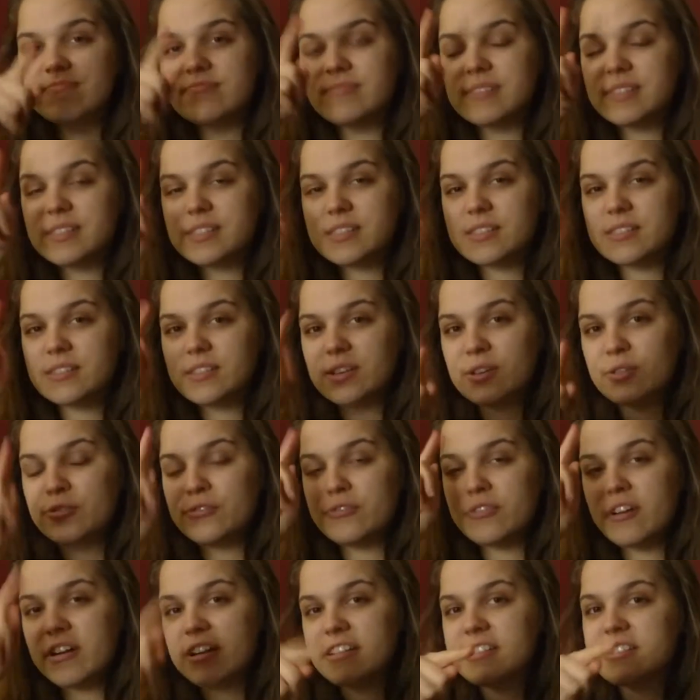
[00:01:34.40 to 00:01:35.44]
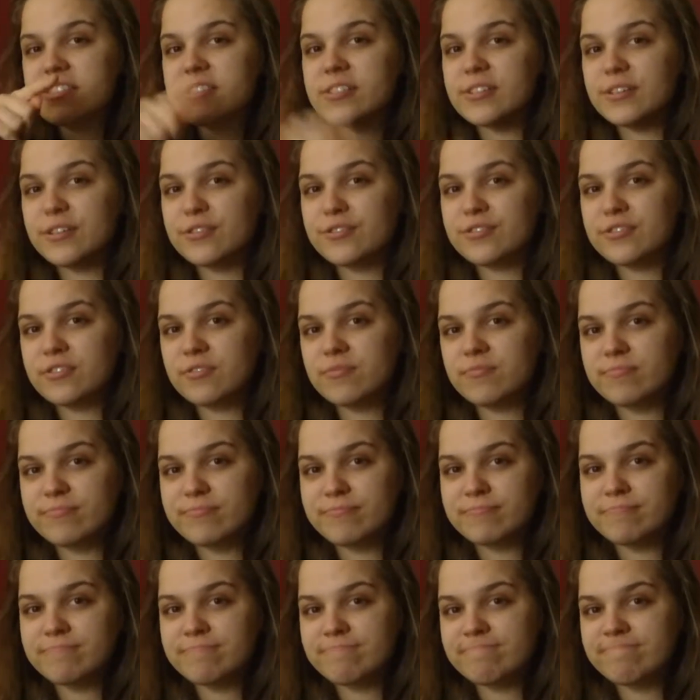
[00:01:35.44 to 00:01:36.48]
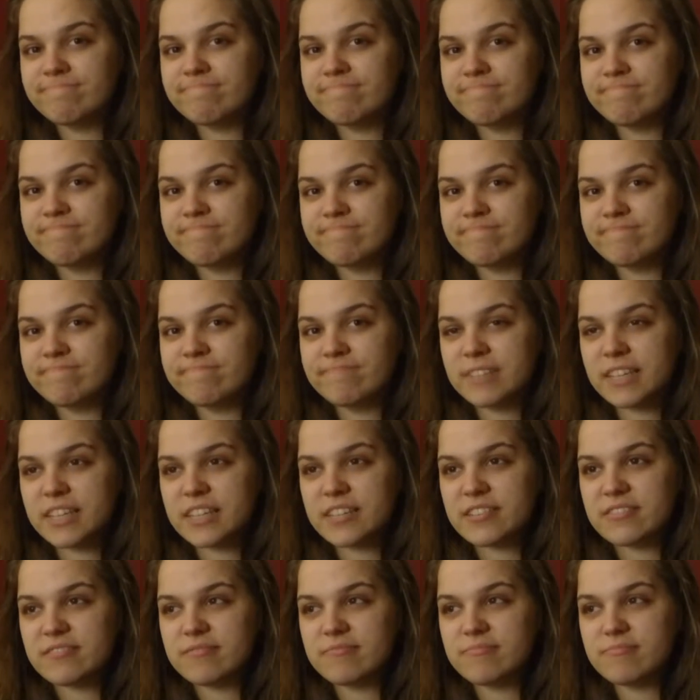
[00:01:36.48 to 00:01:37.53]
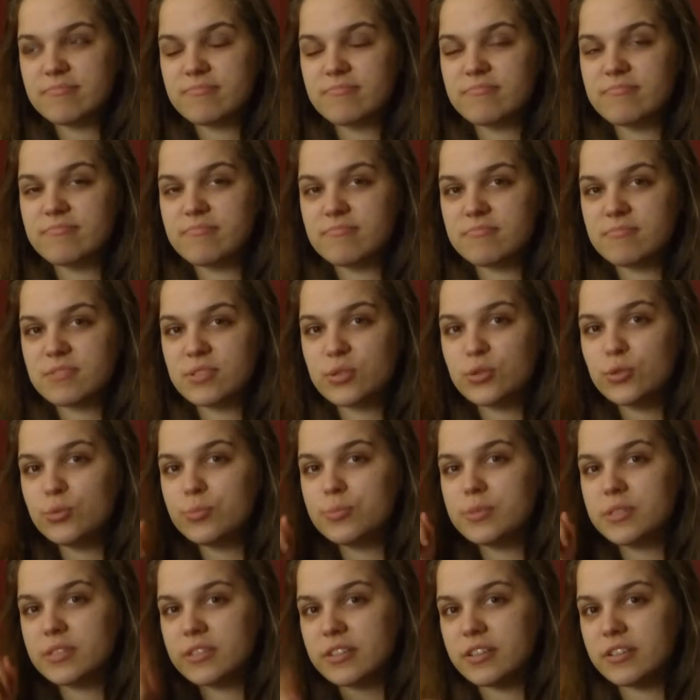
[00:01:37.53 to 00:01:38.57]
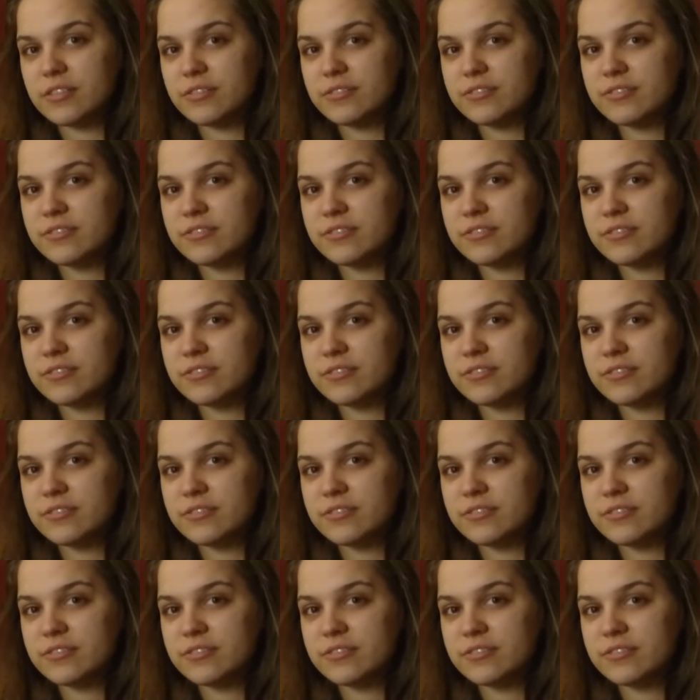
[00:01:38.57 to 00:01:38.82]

Let's go fry stuff and soup stuff.